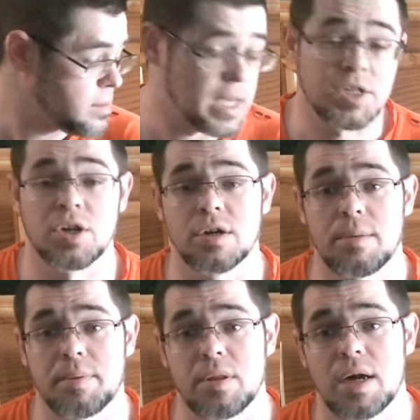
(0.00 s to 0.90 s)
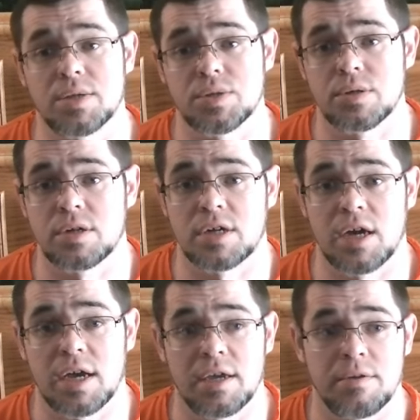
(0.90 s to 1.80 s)
they showed up a lot sooner than
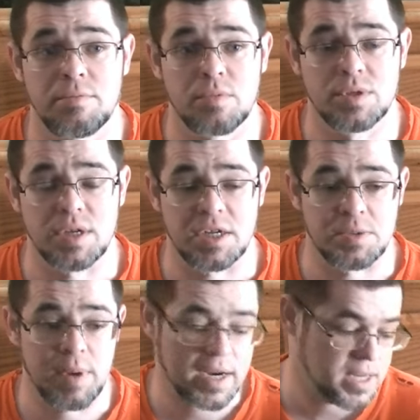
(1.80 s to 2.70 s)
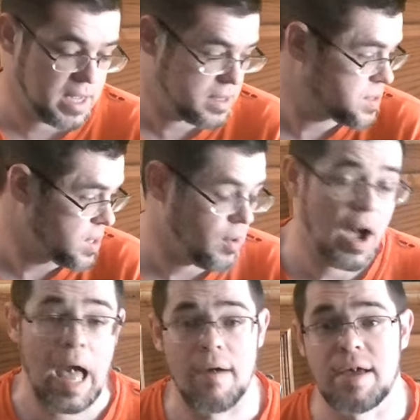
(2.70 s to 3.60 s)
I was expecting, so
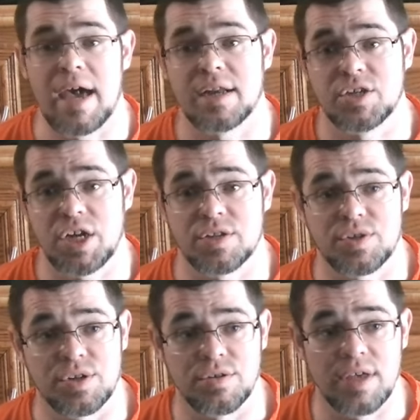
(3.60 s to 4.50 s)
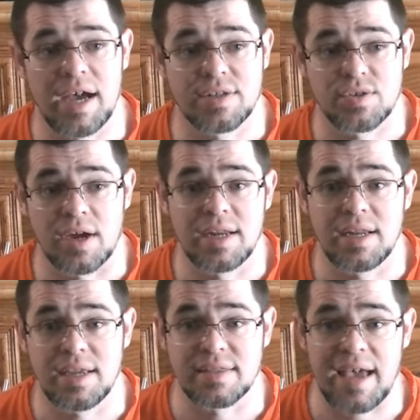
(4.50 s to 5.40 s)
I haven't had a chance to do that, so I need
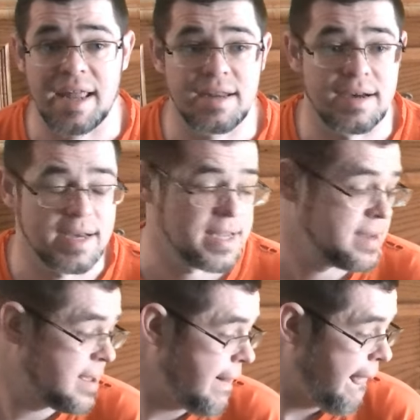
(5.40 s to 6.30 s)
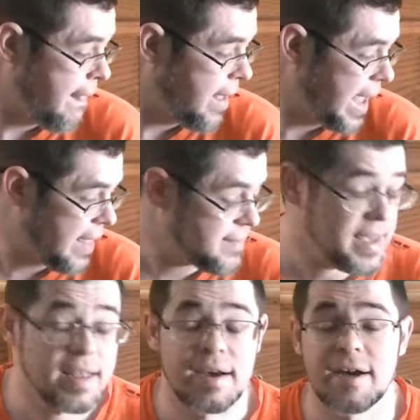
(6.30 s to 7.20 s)
to get that done, and
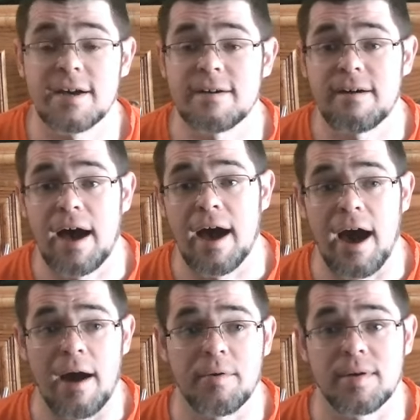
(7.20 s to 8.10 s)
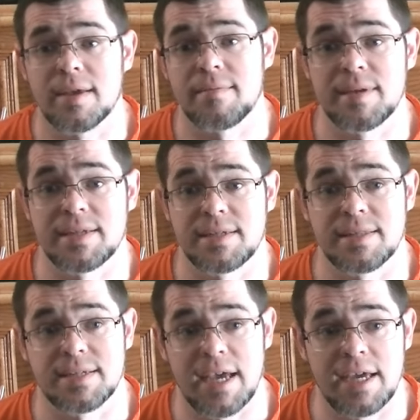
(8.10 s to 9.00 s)
then uh, I, I will get them into
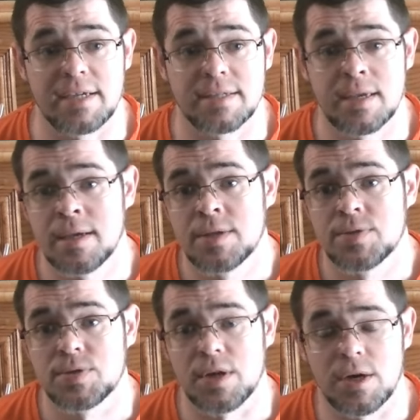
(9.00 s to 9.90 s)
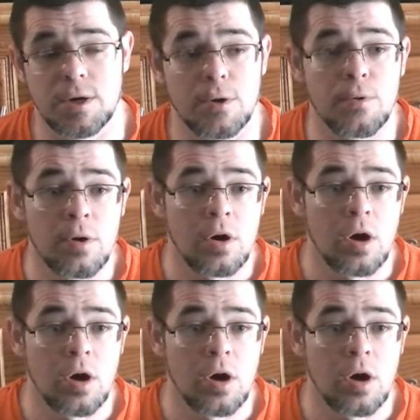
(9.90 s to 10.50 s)
the tanks. So